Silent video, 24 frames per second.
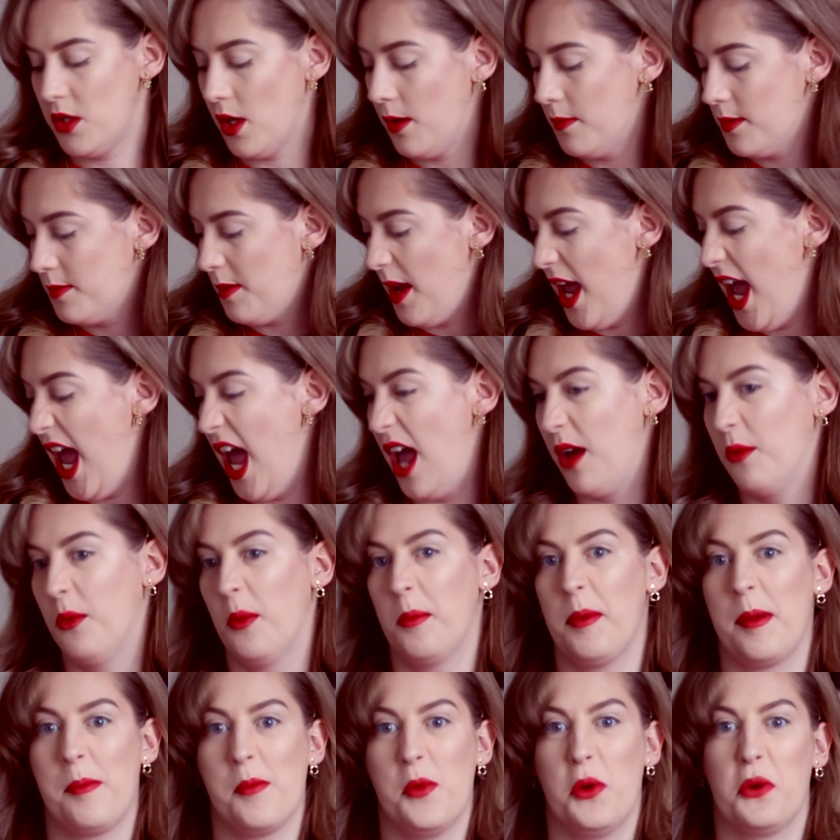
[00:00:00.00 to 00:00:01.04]
Sometimes my hair will
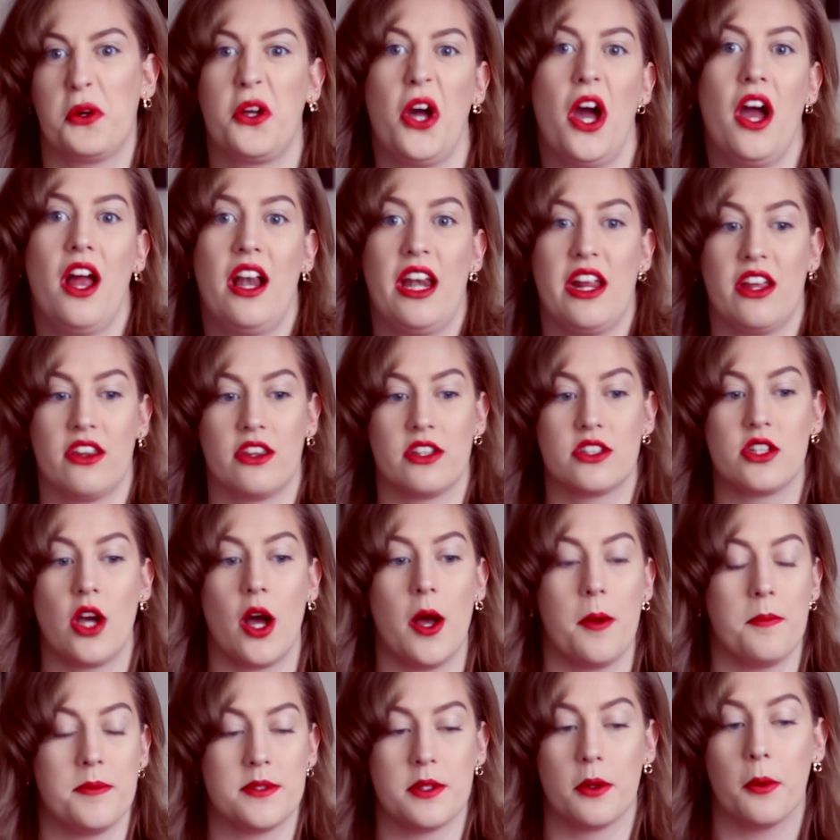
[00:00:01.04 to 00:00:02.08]
be more curly, other
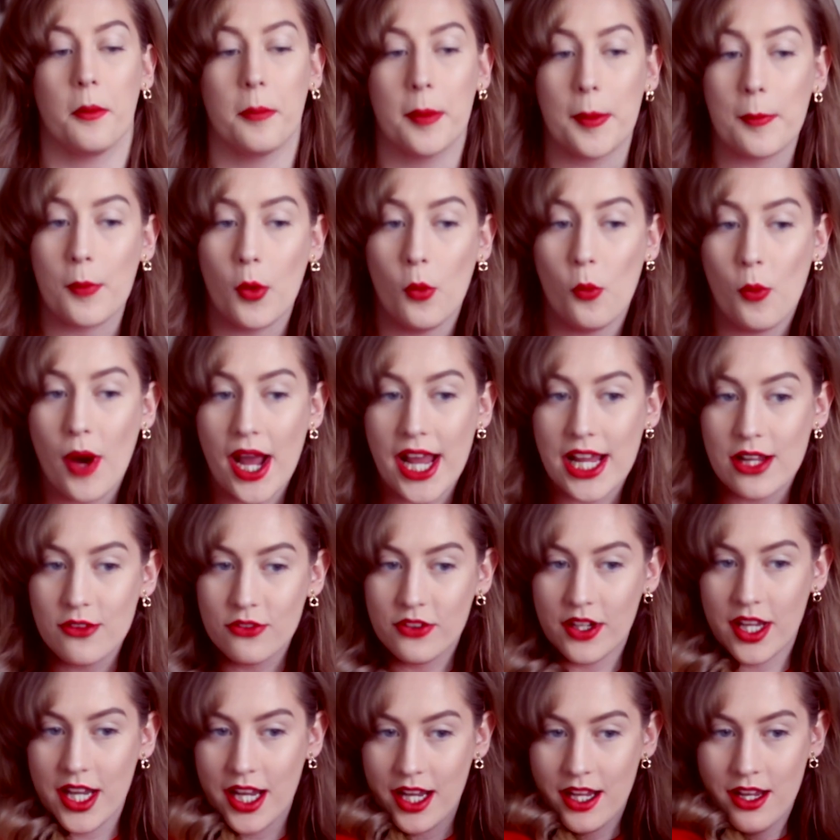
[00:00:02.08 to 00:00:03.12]
times it will be more
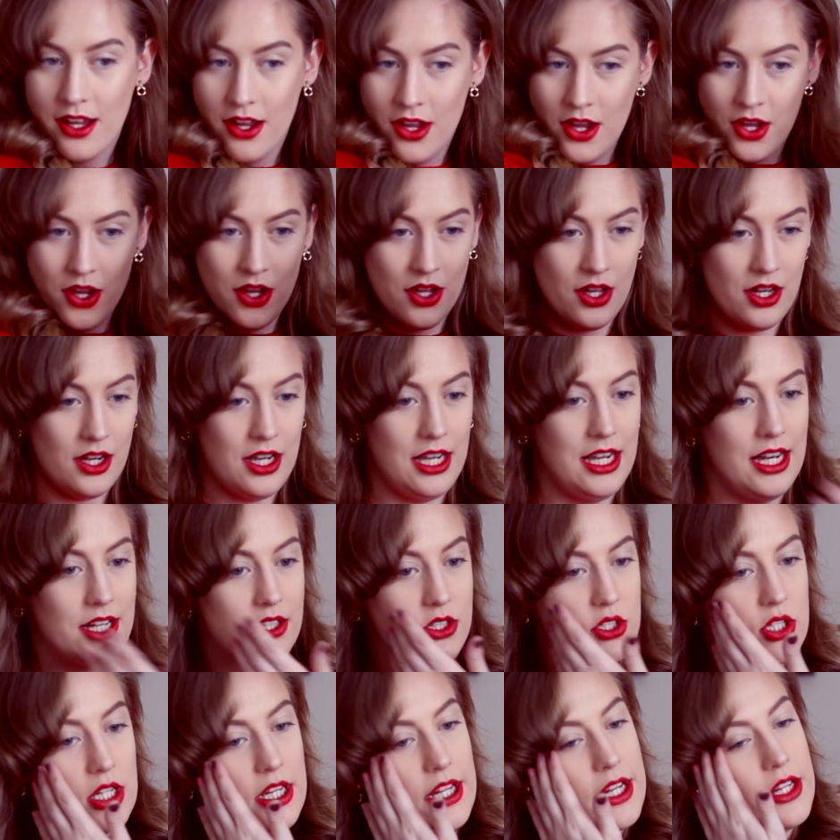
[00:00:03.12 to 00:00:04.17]
wavy.
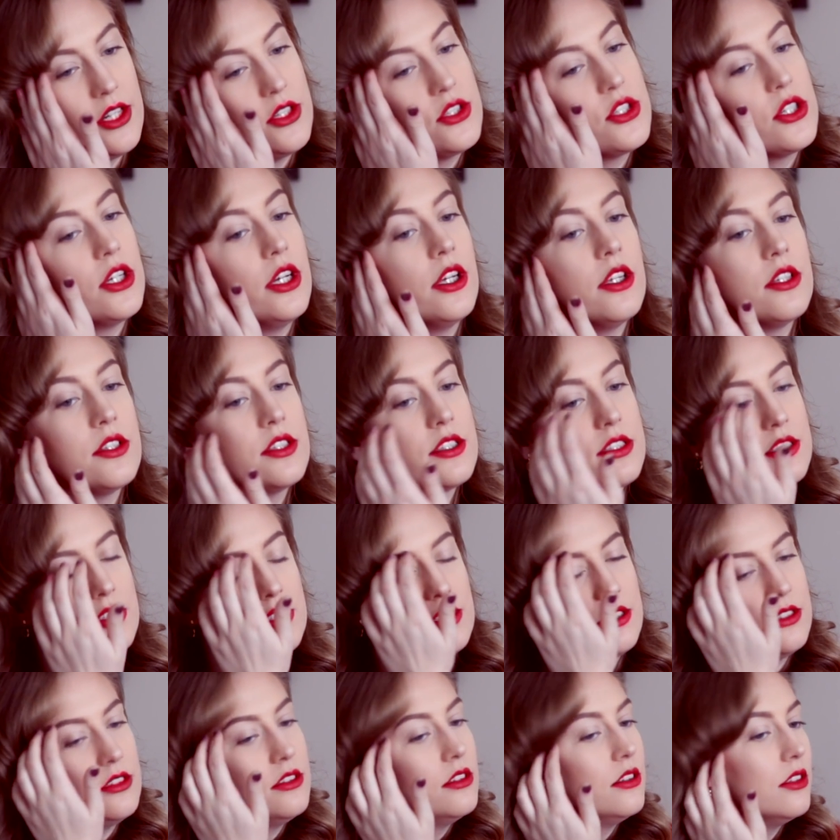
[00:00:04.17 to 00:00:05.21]
Literally
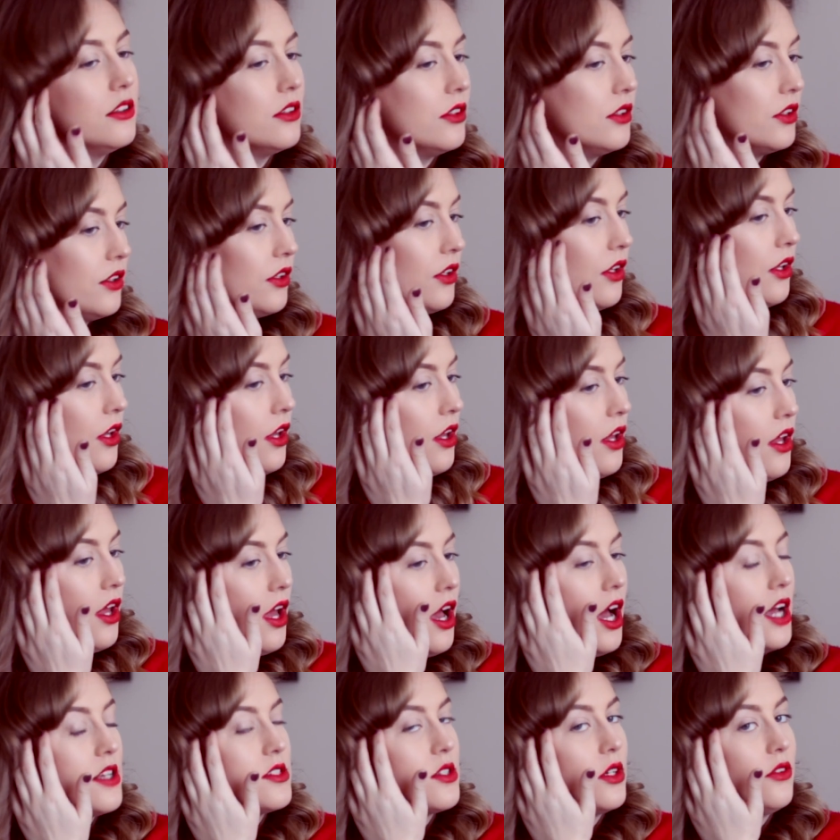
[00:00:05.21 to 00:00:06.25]
just,
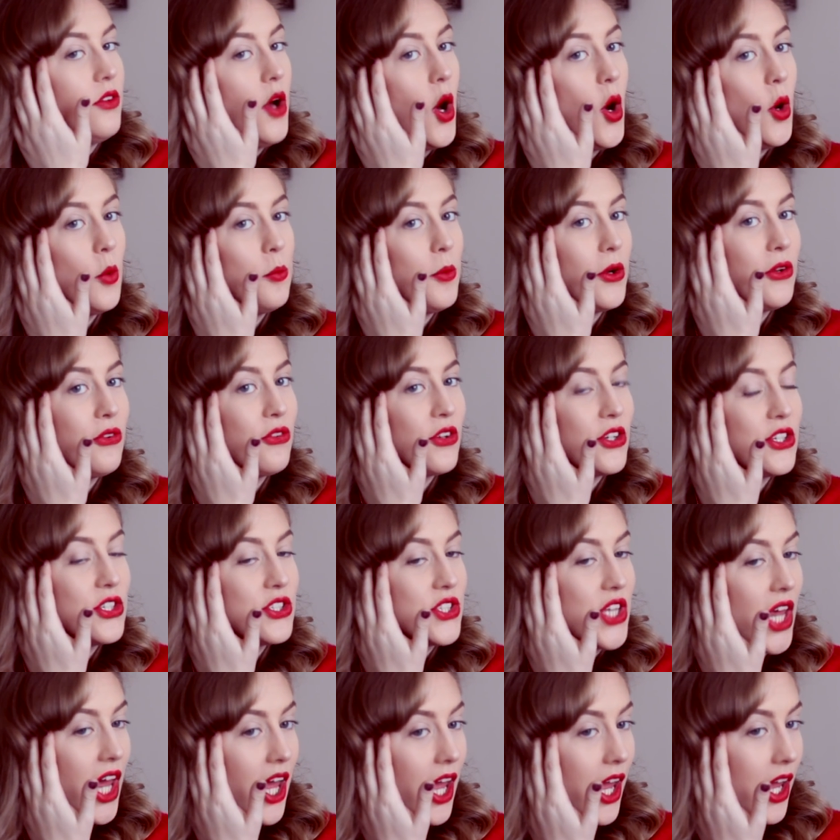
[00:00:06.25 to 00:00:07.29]
I sort of hold my
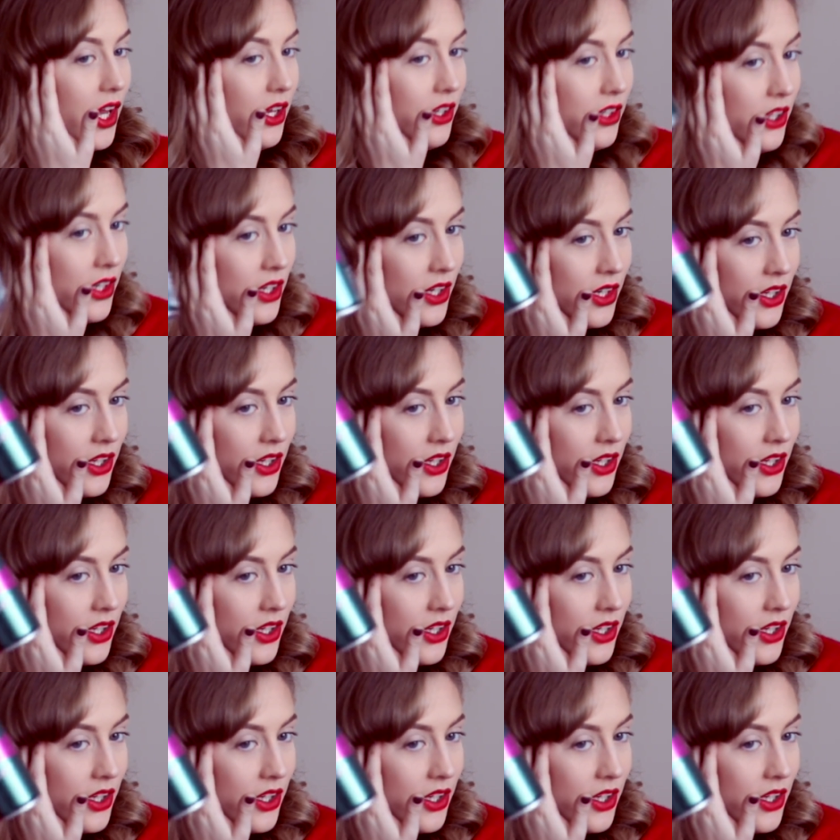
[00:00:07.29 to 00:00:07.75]
fringe there